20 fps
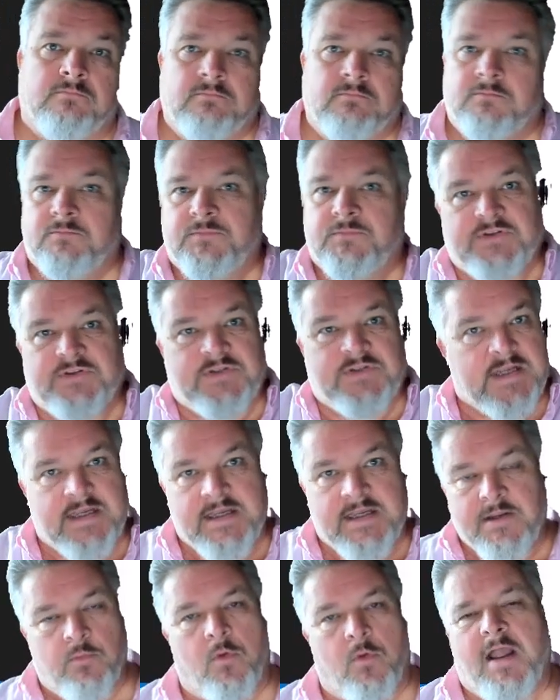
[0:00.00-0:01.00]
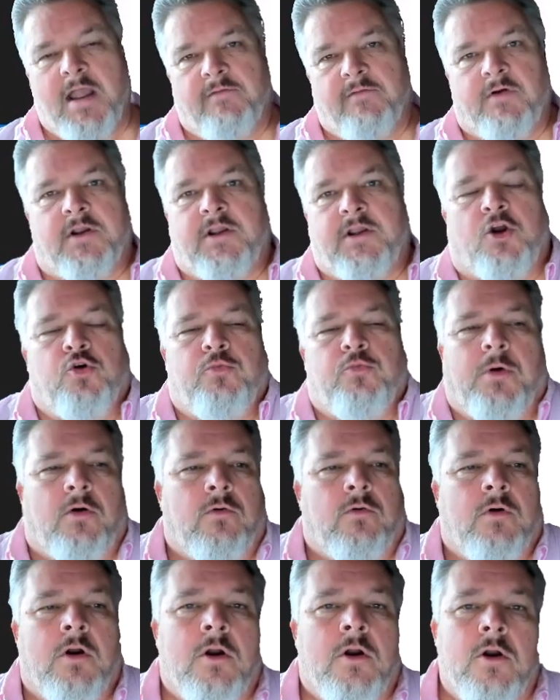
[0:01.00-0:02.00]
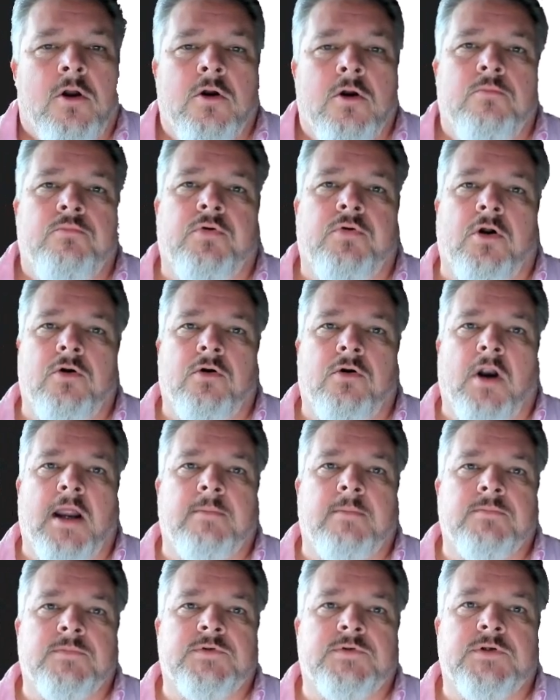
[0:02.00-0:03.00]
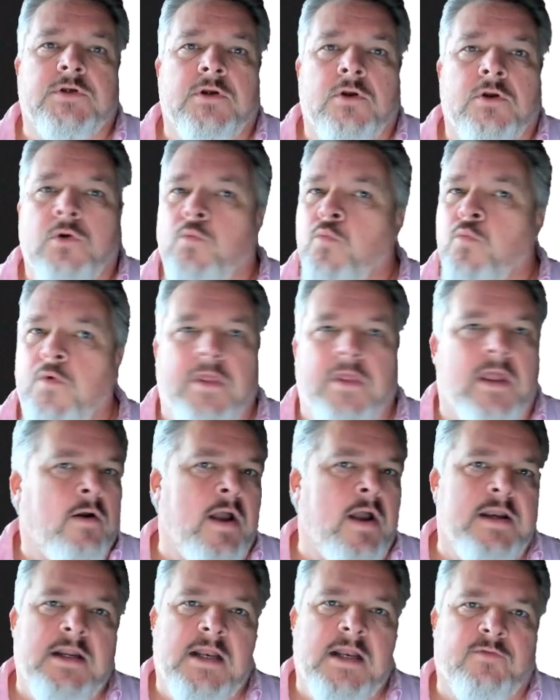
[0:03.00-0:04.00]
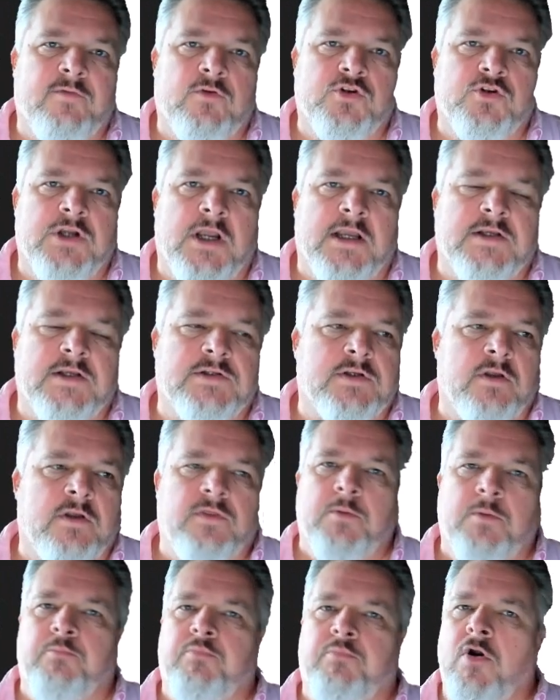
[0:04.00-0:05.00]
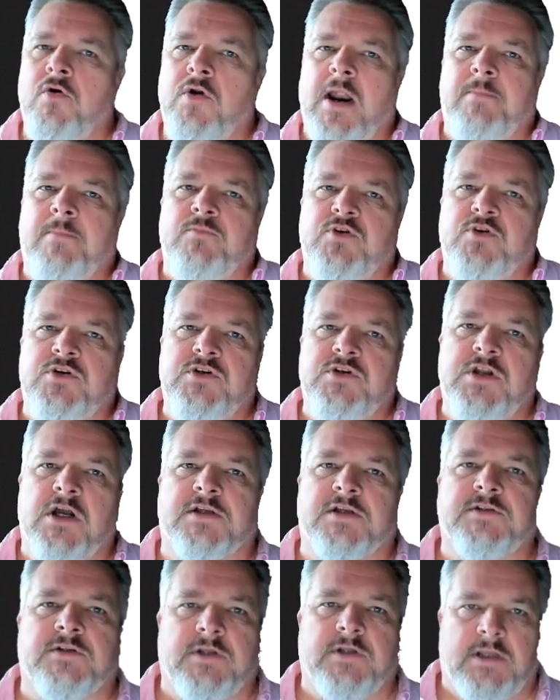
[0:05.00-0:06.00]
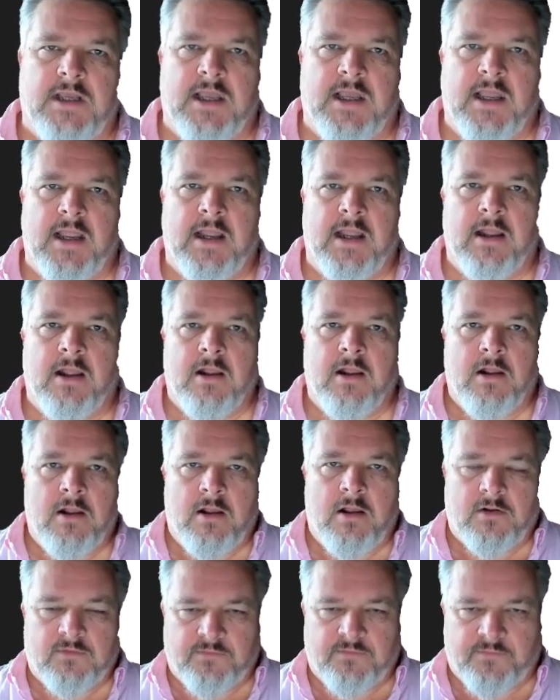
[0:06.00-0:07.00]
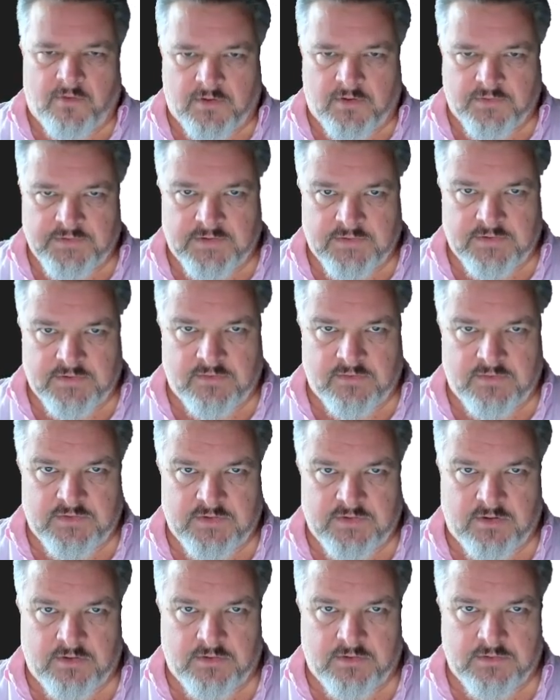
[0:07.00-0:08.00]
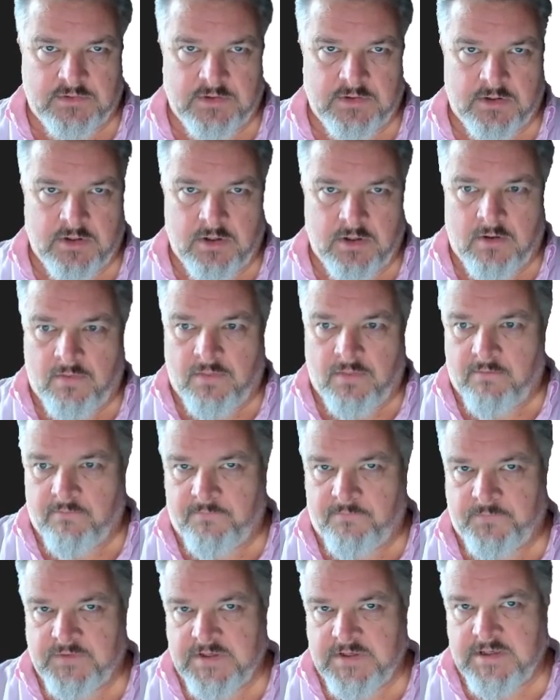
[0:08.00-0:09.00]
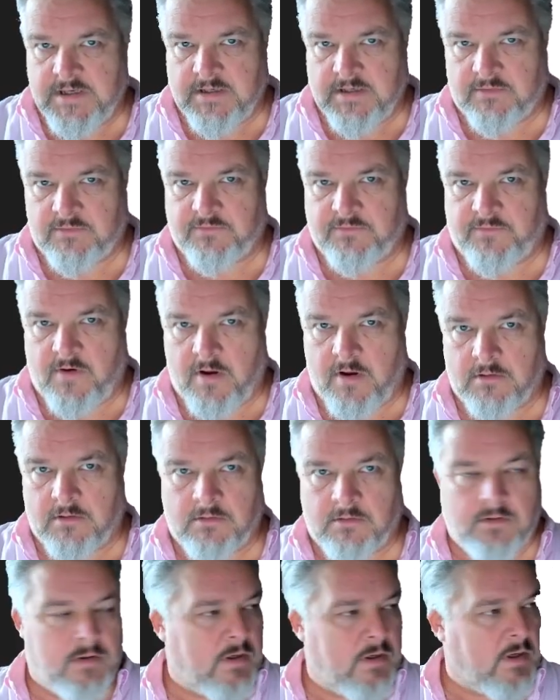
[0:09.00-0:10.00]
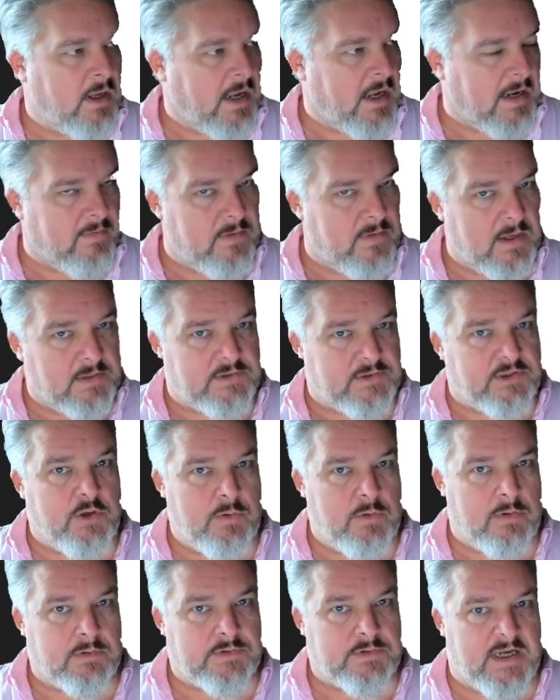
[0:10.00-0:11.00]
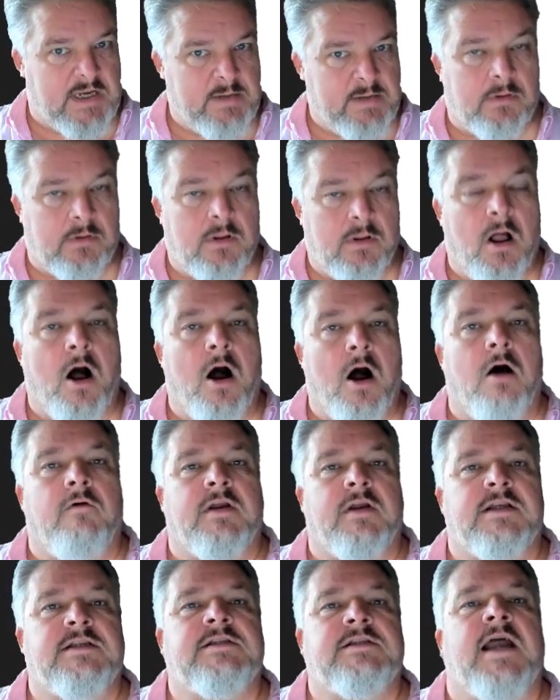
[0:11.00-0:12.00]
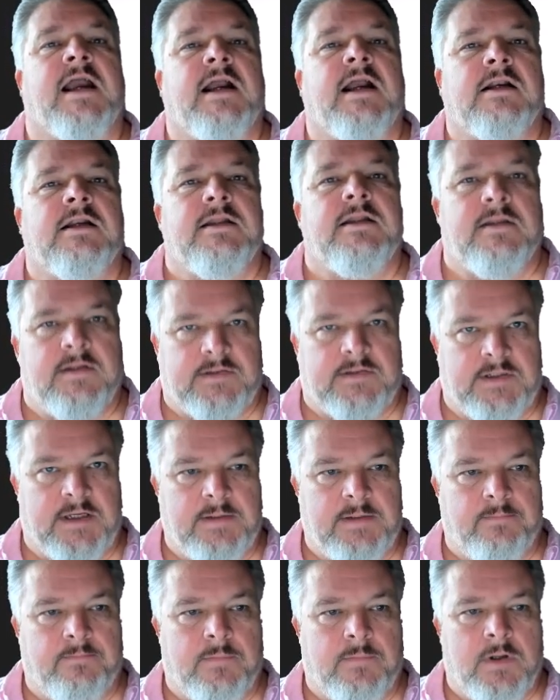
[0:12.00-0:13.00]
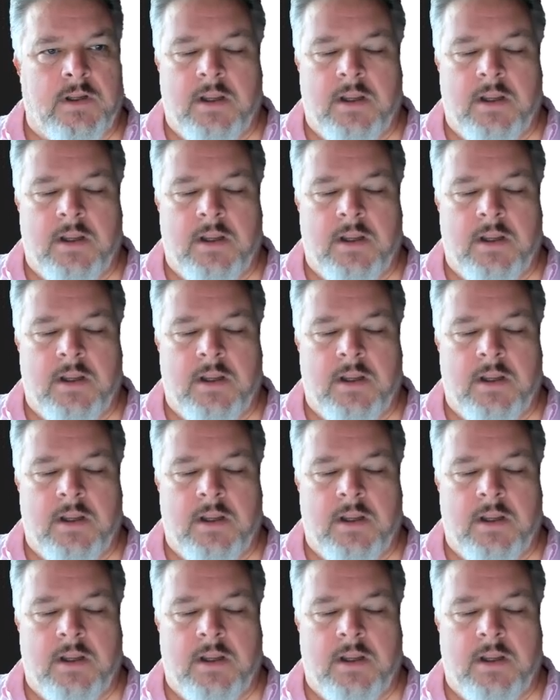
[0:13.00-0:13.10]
C, whatever, COBOL programs. Without any level checks, the program doesn't care. As far as it's concerned, the DDS file and the SQL table are exactly the same.